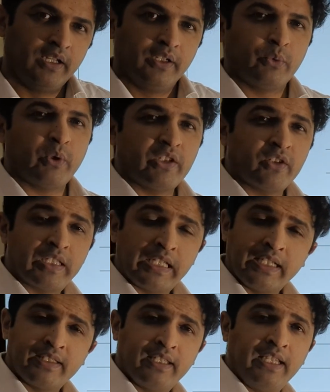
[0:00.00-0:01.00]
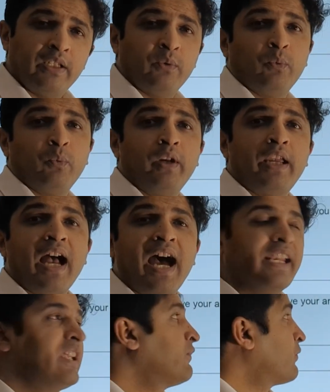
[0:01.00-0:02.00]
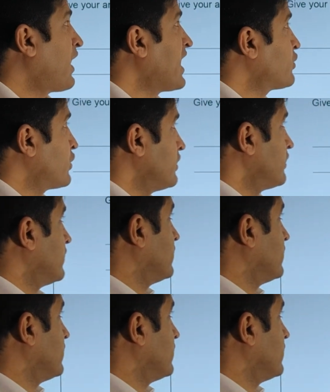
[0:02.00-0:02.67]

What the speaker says: Question 16. We're adding fractions.